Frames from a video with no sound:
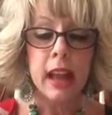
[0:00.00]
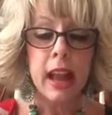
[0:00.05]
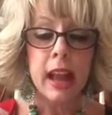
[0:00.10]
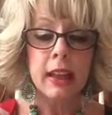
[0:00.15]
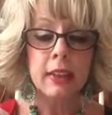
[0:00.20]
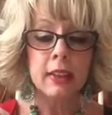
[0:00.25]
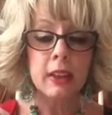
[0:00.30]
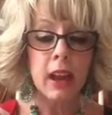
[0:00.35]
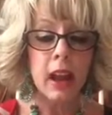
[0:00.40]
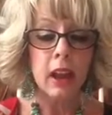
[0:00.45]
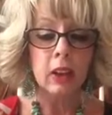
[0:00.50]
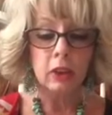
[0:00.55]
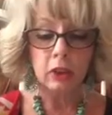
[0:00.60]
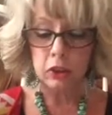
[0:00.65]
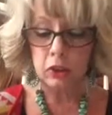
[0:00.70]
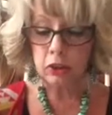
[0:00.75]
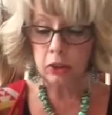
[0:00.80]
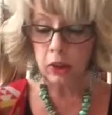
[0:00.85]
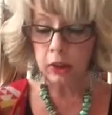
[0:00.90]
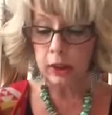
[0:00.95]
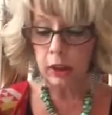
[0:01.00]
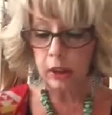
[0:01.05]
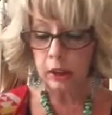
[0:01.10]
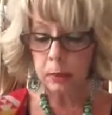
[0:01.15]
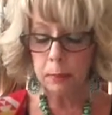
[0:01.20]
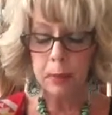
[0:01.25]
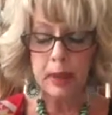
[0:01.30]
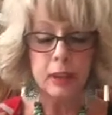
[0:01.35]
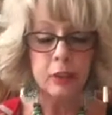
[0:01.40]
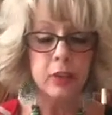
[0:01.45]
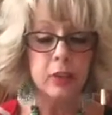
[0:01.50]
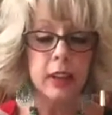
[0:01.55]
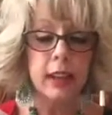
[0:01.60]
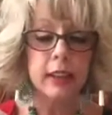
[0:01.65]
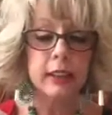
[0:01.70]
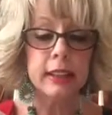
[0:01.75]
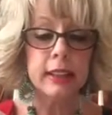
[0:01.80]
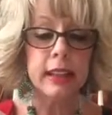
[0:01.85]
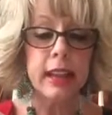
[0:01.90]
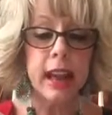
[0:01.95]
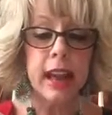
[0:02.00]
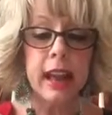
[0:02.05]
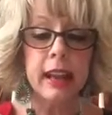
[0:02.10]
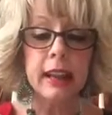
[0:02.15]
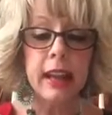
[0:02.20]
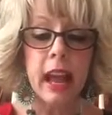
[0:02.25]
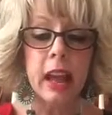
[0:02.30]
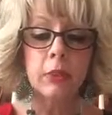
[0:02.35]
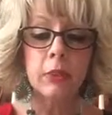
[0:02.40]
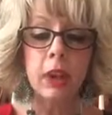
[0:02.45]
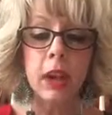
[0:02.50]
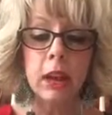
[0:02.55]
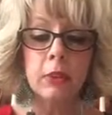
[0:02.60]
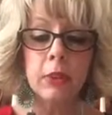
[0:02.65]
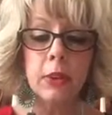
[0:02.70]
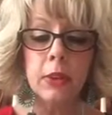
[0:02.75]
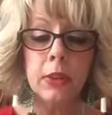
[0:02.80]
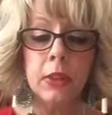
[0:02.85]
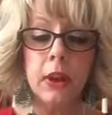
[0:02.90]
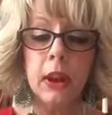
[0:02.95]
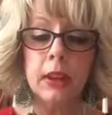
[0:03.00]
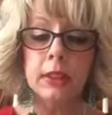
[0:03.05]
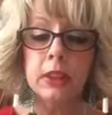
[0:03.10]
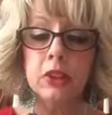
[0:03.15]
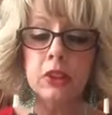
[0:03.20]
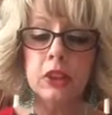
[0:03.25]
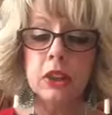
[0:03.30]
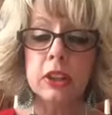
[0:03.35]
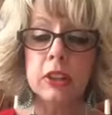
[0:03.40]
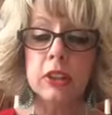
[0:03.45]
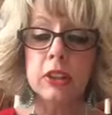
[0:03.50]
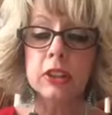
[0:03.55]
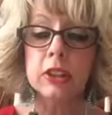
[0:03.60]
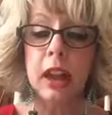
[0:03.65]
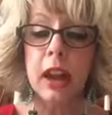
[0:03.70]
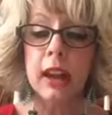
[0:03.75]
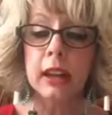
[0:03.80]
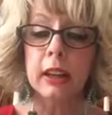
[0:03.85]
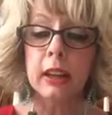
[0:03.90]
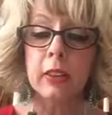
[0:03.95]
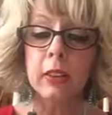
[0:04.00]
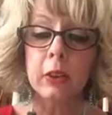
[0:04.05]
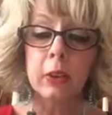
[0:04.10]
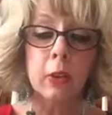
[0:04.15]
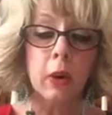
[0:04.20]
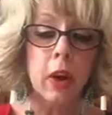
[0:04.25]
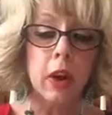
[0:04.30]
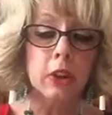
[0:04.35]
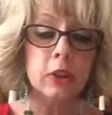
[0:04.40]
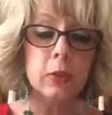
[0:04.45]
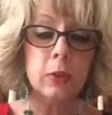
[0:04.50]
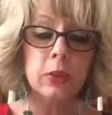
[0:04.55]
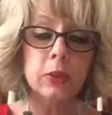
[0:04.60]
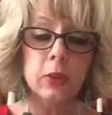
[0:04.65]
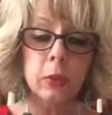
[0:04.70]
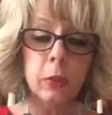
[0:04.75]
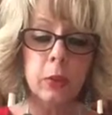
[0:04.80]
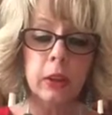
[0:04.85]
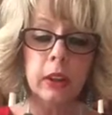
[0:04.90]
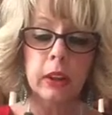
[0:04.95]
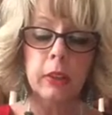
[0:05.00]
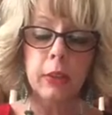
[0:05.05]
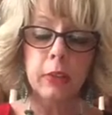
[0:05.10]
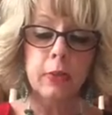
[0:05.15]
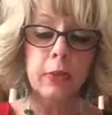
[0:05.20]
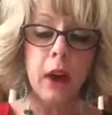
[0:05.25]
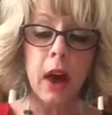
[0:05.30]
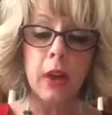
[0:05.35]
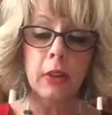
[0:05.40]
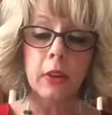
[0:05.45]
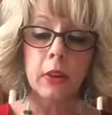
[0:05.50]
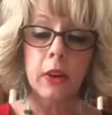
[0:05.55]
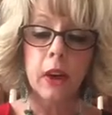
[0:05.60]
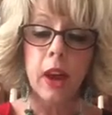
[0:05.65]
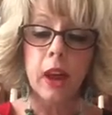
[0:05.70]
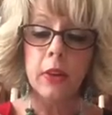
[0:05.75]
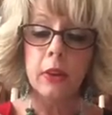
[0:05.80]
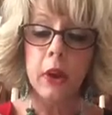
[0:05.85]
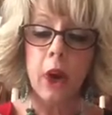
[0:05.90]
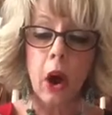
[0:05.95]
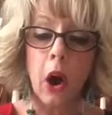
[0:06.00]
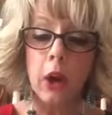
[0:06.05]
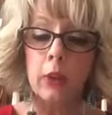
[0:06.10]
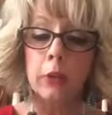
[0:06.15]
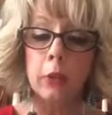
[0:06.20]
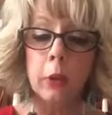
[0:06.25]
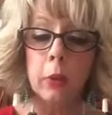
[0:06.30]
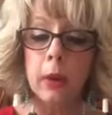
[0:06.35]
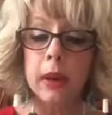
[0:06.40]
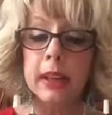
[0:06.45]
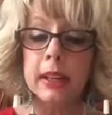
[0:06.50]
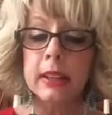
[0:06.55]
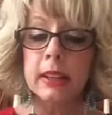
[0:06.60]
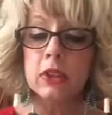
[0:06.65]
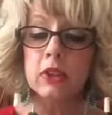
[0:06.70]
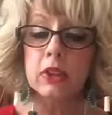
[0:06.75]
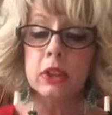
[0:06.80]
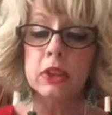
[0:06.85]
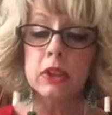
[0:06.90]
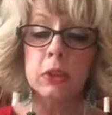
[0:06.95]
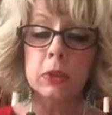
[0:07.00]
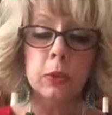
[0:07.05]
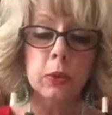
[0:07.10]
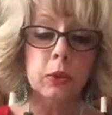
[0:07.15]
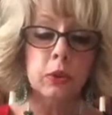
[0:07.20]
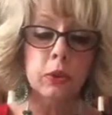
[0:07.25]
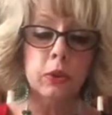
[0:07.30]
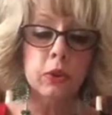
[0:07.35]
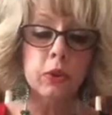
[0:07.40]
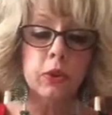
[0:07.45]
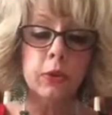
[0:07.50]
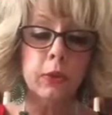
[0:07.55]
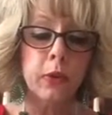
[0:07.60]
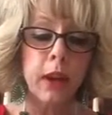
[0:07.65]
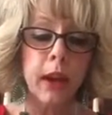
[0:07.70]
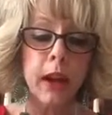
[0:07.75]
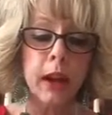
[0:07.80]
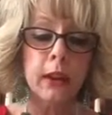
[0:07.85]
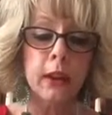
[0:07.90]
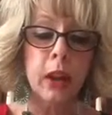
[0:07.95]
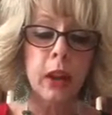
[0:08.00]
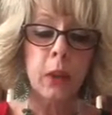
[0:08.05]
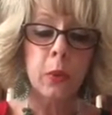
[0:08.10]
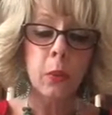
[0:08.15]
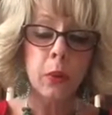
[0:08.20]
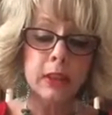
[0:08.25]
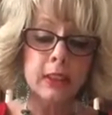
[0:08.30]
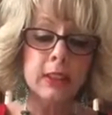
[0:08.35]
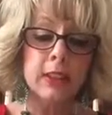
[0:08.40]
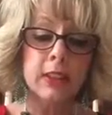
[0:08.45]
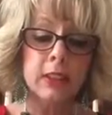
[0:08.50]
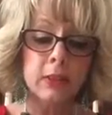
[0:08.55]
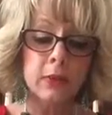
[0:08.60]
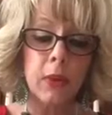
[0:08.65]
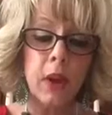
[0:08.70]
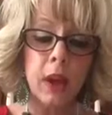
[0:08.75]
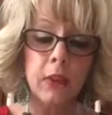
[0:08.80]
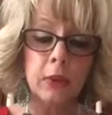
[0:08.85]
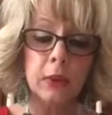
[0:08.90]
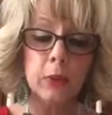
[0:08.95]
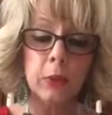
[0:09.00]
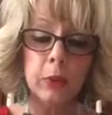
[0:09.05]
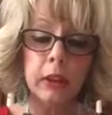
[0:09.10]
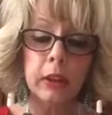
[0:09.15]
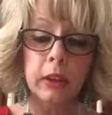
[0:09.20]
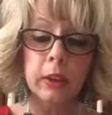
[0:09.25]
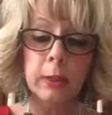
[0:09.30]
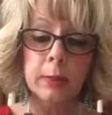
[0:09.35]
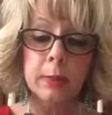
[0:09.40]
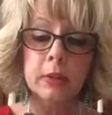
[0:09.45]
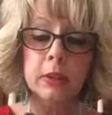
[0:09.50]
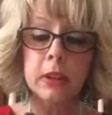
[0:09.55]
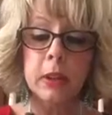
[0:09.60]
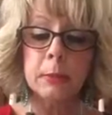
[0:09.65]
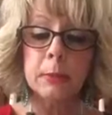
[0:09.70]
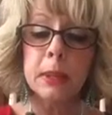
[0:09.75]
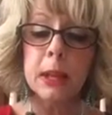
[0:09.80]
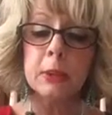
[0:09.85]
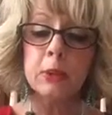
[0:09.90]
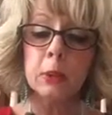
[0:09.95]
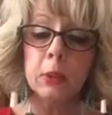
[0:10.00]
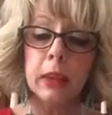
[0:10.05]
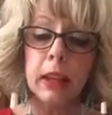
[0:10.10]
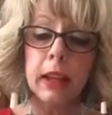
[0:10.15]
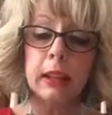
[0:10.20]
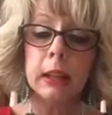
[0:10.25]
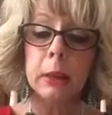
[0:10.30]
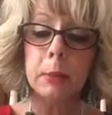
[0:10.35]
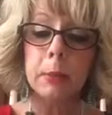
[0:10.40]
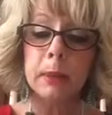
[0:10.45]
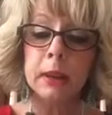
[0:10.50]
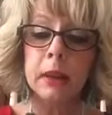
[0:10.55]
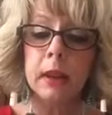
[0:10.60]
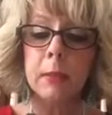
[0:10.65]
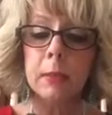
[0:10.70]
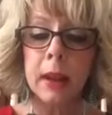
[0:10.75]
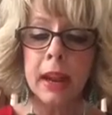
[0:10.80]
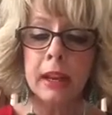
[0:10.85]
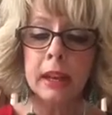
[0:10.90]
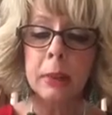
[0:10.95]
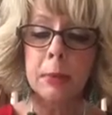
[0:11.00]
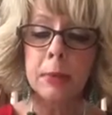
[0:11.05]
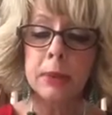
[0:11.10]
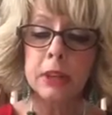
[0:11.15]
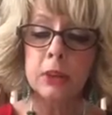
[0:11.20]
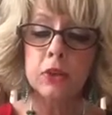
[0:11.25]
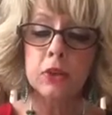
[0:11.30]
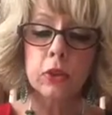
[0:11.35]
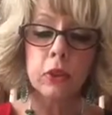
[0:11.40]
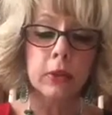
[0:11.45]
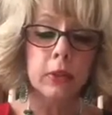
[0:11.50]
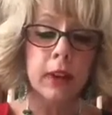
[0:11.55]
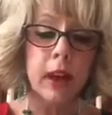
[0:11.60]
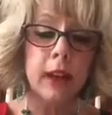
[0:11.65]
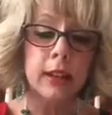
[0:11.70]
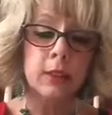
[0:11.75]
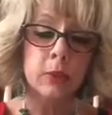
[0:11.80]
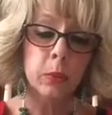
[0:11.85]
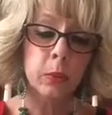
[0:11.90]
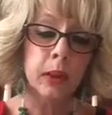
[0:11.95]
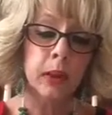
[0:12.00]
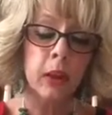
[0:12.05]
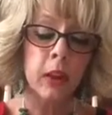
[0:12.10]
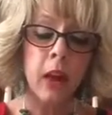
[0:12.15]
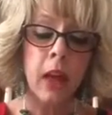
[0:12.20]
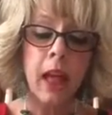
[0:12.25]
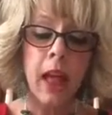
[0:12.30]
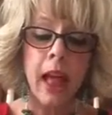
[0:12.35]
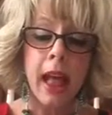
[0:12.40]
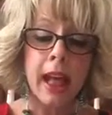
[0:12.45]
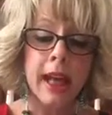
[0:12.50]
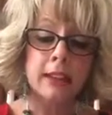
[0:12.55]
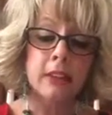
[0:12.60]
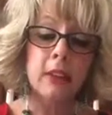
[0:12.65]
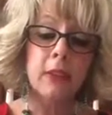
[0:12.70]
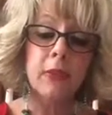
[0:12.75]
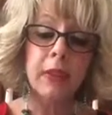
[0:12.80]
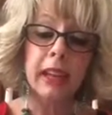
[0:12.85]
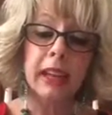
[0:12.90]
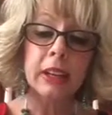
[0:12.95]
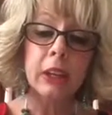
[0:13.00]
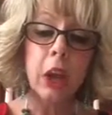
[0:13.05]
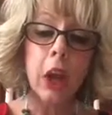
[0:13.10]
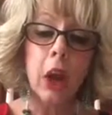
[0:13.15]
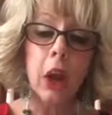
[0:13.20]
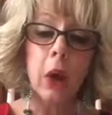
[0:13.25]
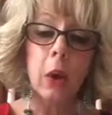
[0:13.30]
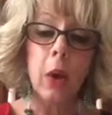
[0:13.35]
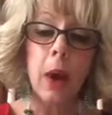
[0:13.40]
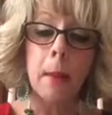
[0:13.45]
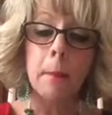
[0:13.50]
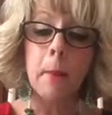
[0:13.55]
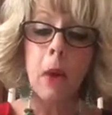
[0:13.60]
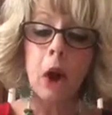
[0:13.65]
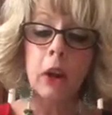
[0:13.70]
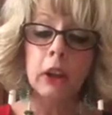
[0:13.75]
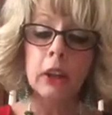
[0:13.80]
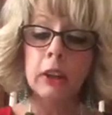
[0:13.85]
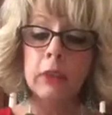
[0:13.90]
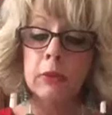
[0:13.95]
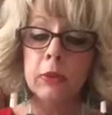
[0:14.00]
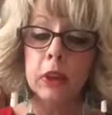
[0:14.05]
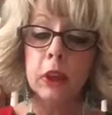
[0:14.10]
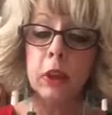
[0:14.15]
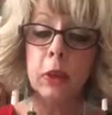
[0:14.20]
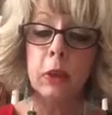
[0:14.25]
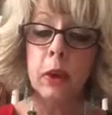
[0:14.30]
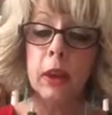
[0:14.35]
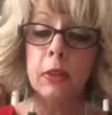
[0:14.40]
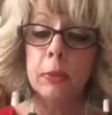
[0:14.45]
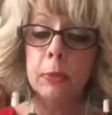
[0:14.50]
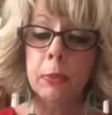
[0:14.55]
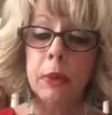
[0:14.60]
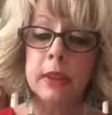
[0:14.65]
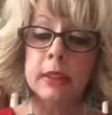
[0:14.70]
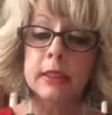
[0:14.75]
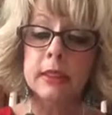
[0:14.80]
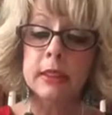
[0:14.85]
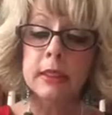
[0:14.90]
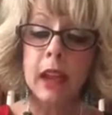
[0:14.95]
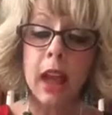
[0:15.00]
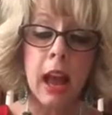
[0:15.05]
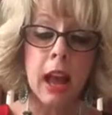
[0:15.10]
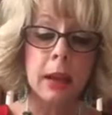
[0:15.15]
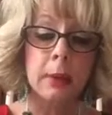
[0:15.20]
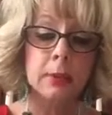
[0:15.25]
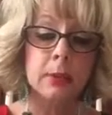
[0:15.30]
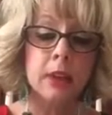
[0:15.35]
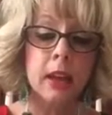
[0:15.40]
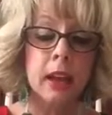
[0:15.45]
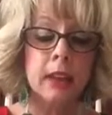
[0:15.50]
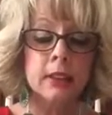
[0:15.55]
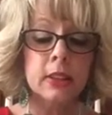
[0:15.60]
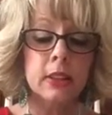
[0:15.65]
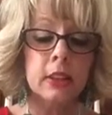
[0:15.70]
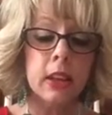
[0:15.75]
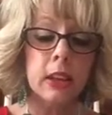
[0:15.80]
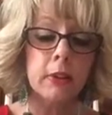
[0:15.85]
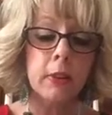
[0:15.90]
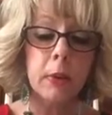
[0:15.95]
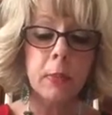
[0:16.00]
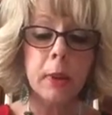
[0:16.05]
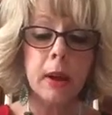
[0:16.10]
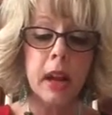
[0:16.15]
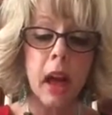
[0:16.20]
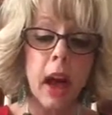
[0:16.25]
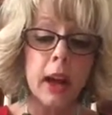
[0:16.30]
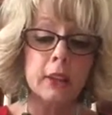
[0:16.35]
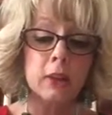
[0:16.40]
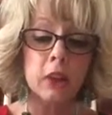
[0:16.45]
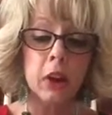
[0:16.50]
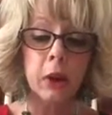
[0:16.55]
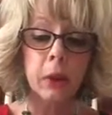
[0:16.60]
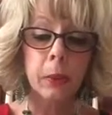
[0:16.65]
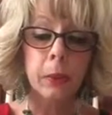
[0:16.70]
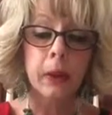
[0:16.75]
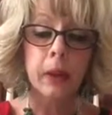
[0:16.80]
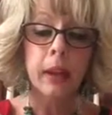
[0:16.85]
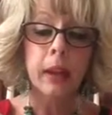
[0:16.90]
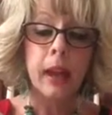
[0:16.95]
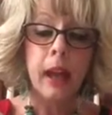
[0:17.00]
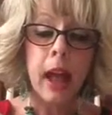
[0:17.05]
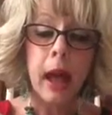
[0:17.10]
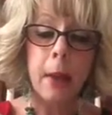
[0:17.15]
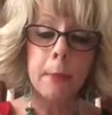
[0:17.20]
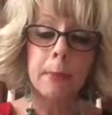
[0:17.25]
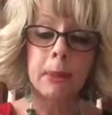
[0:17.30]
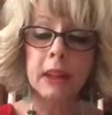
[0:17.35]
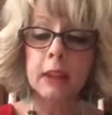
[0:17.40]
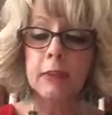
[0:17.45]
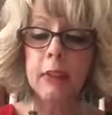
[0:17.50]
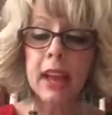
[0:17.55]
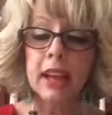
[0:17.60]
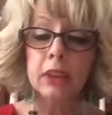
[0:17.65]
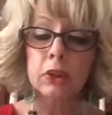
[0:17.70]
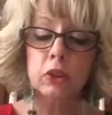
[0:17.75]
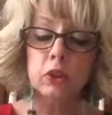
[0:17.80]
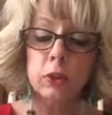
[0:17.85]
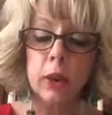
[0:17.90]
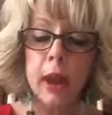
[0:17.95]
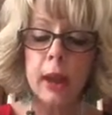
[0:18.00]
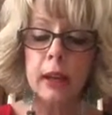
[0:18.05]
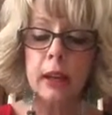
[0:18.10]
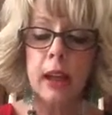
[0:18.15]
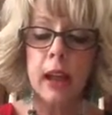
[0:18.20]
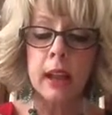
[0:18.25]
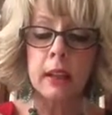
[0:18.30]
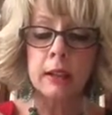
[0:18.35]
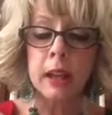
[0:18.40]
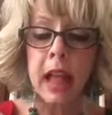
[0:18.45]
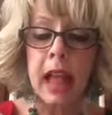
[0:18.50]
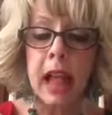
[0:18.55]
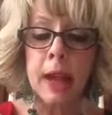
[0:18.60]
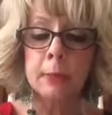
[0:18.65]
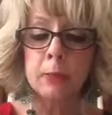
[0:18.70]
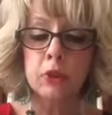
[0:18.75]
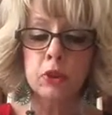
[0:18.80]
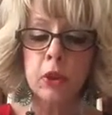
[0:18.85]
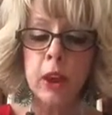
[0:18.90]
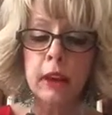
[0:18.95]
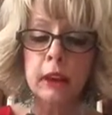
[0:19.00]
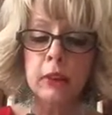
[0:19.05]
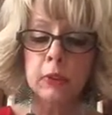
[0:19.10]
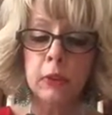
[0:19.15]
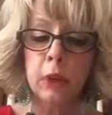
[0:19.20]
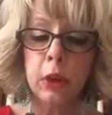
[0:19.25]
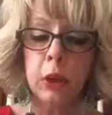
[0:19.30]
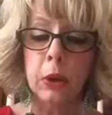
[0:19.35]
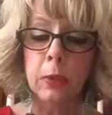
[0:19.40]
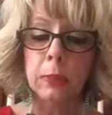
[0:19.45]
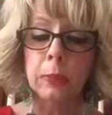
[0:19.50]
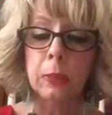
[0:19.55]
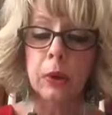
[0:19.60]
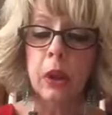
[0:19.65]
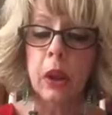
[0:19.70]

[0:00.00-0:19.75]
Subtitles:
And I'll just start on page 99. "Have you ever thought that Jesus dying on the cross was the will of the Father? The awful way that Jesus was crucified was his Father's will? Sometimes we like to paint a picture of God's will as a Van Gogh, a modern view of the present times, instead of a Picasso, a bit of an abstract view.